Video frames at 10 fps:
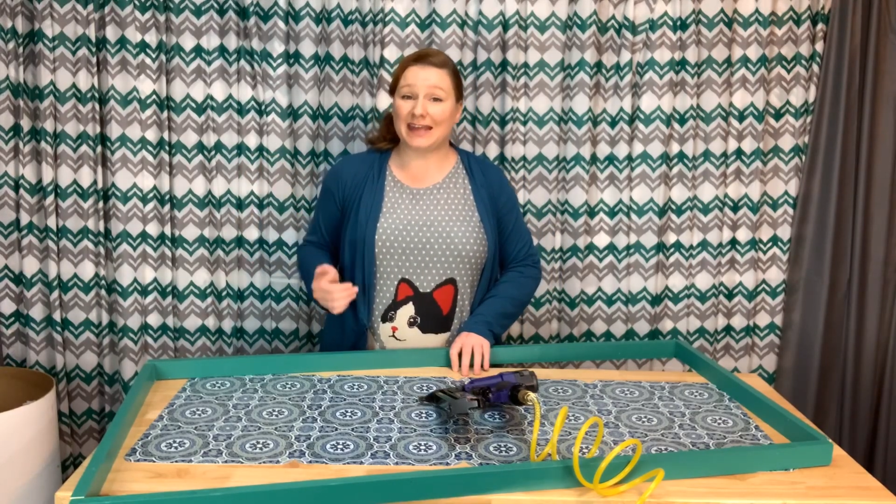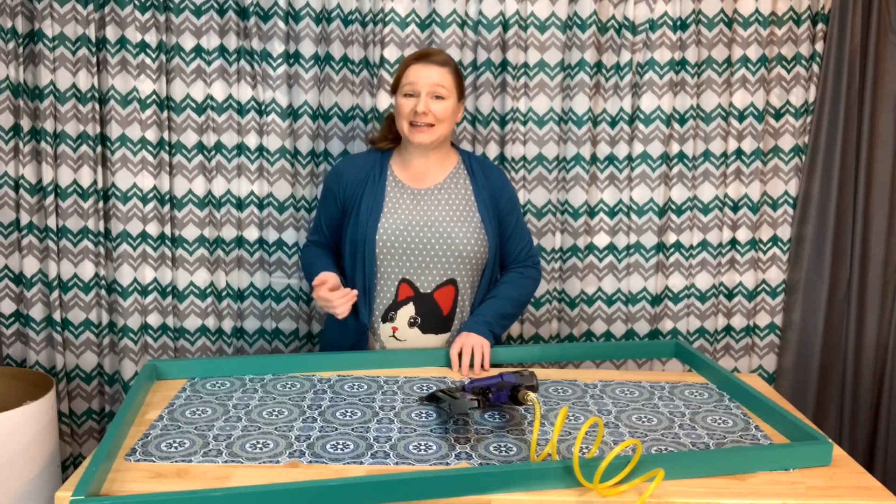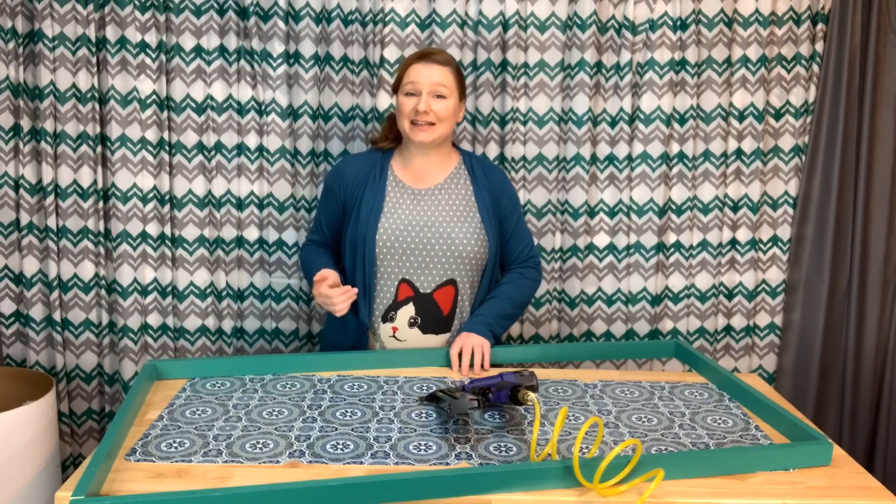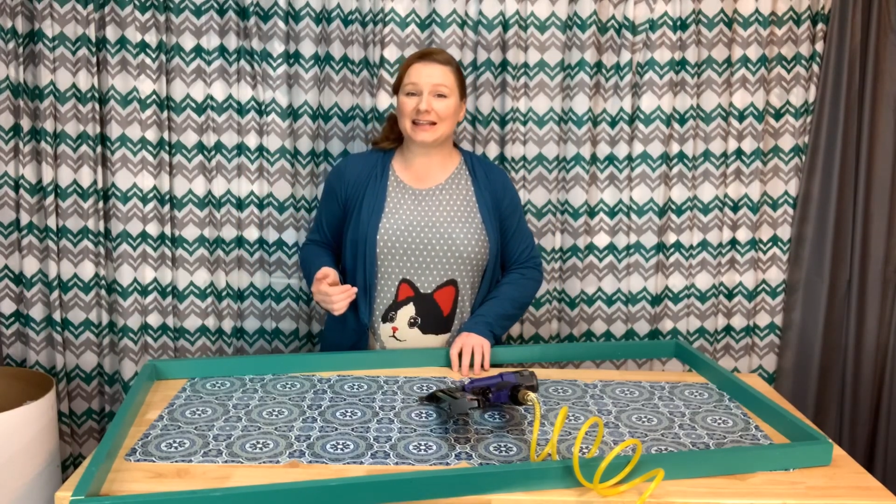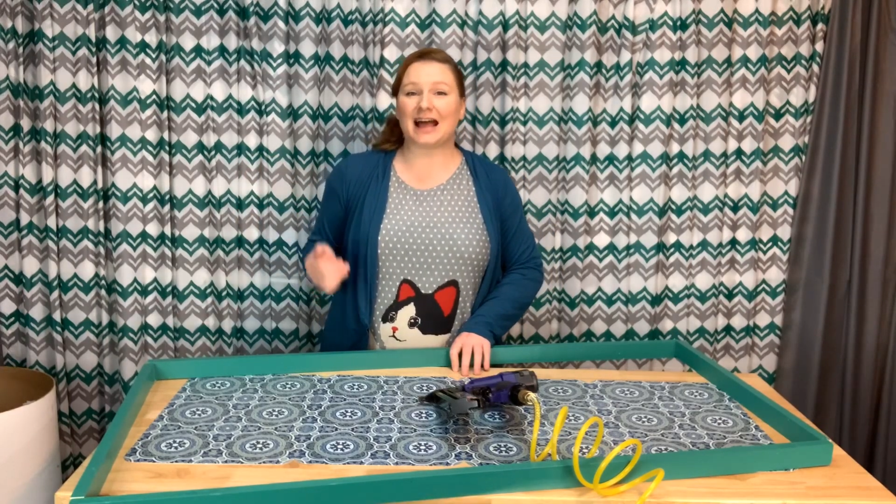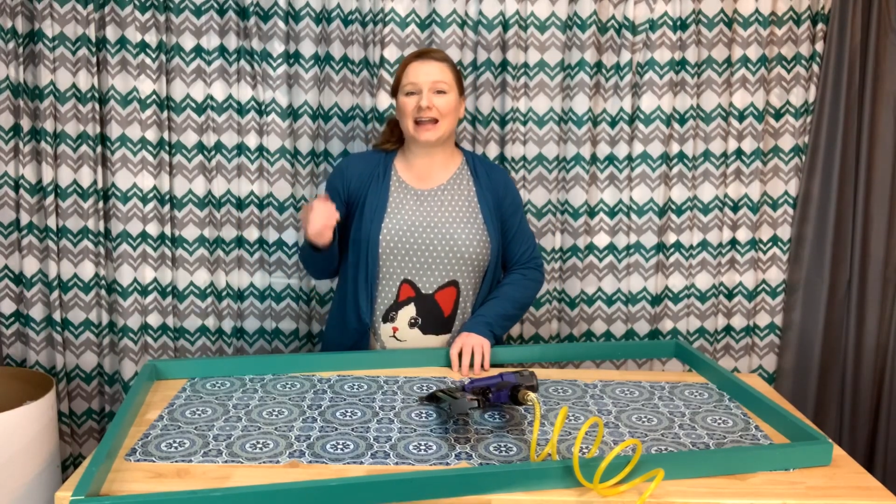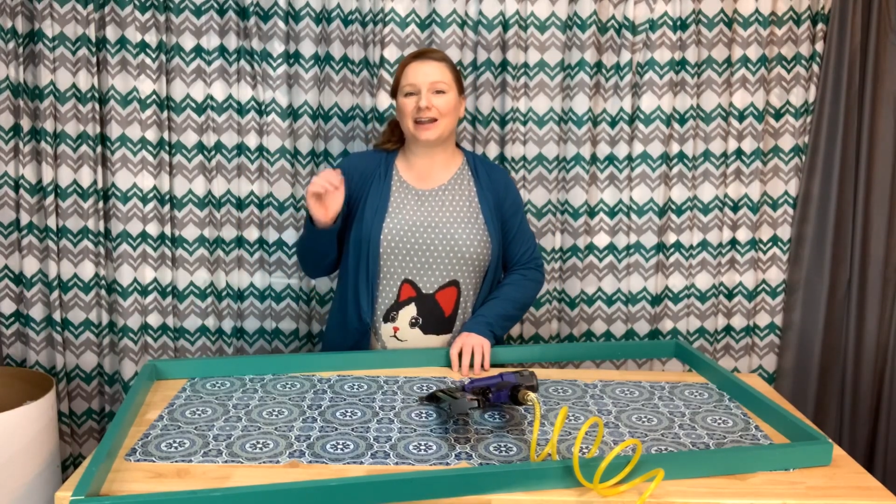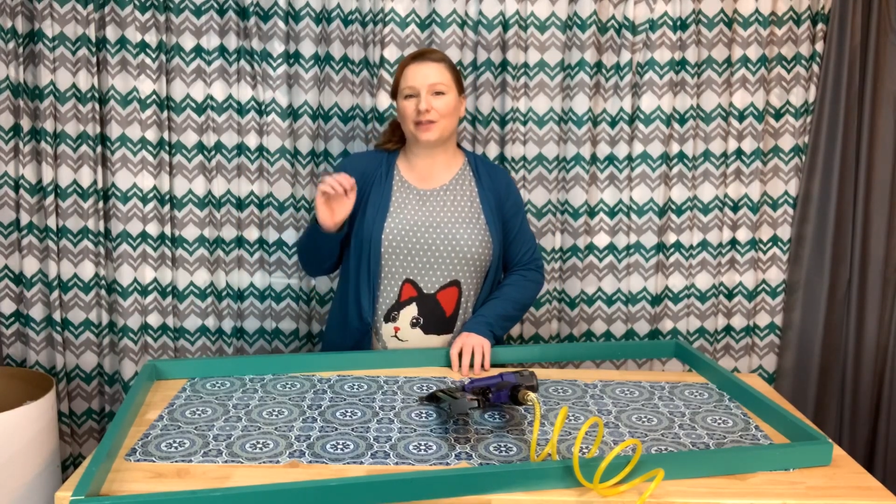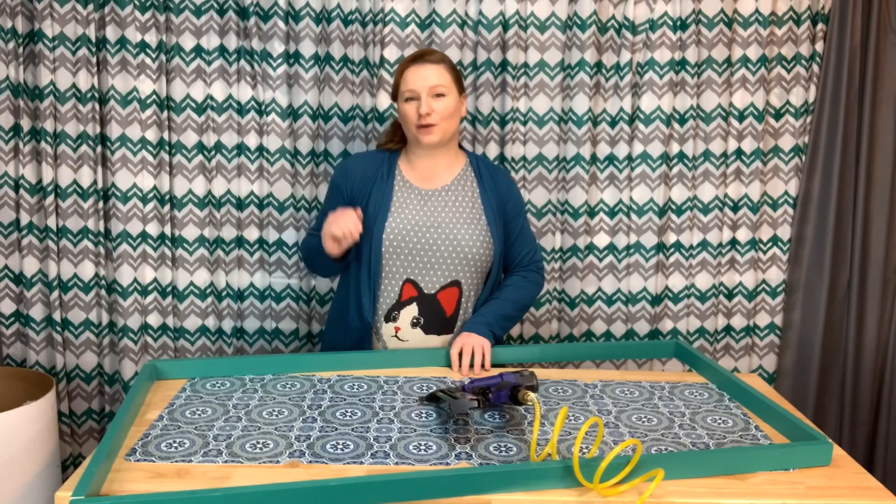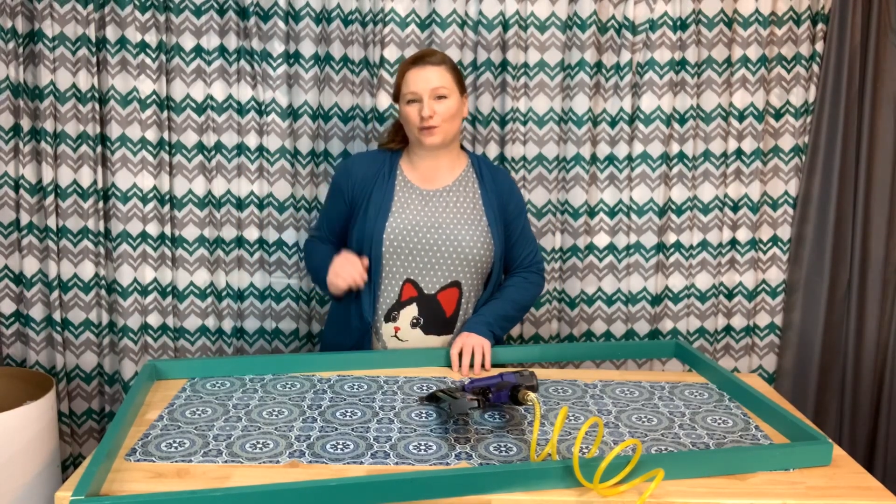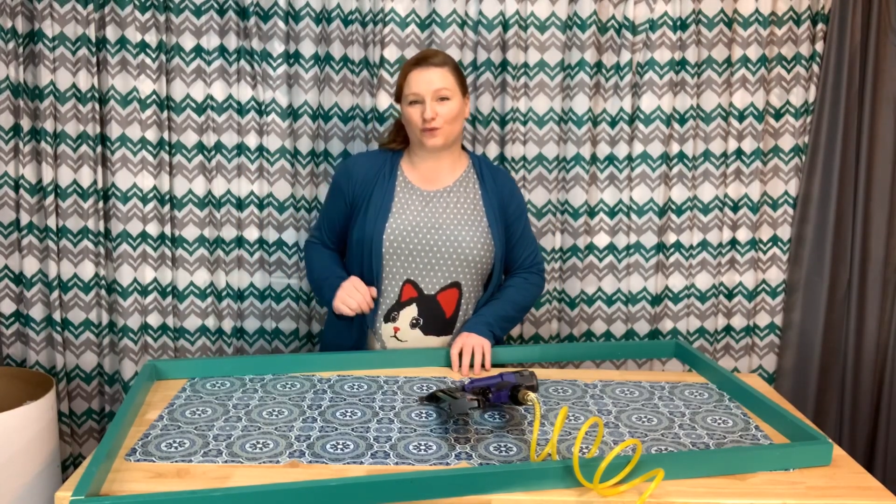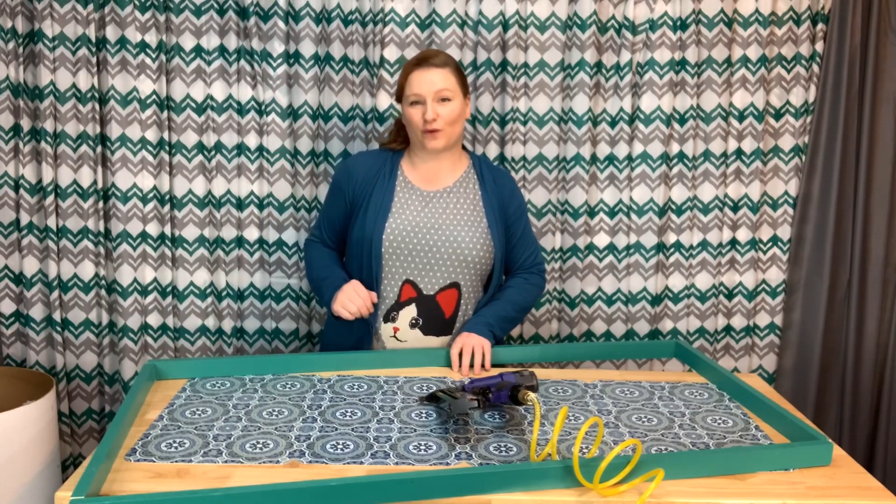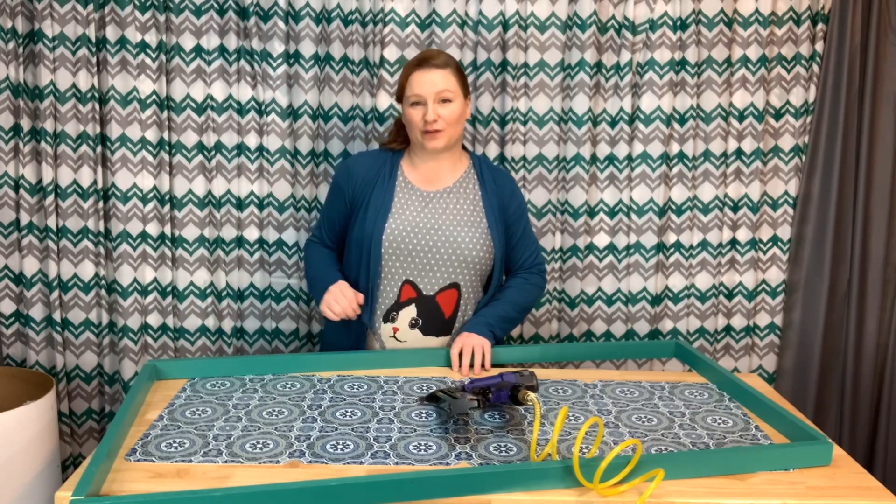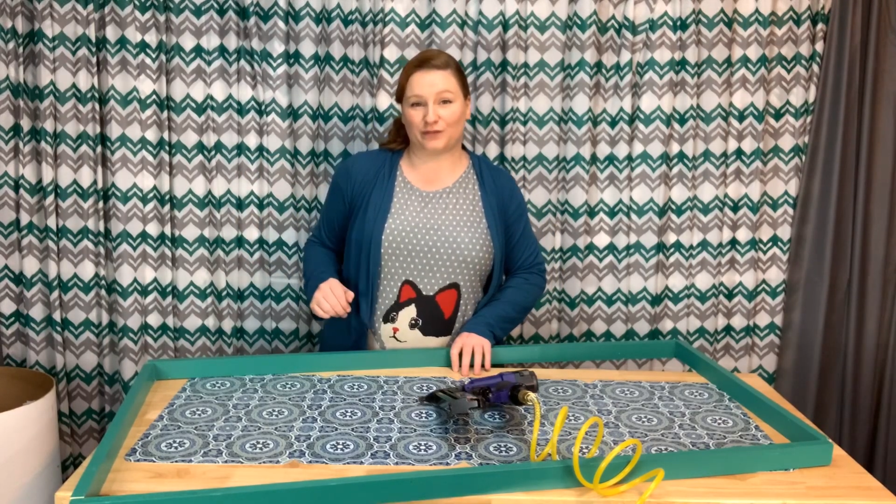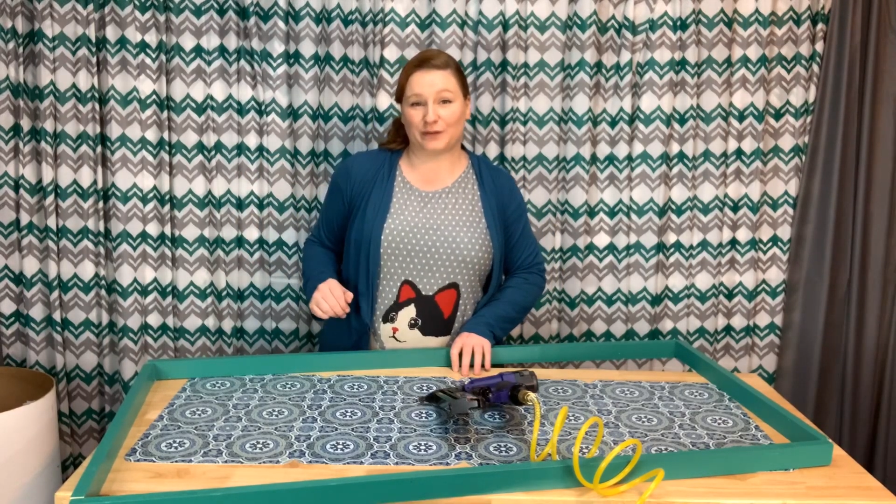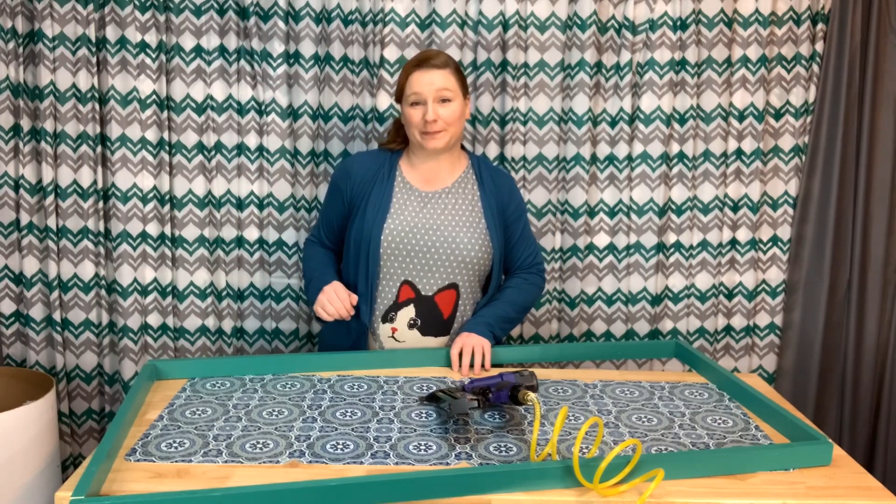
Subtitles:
inside of those 4-foot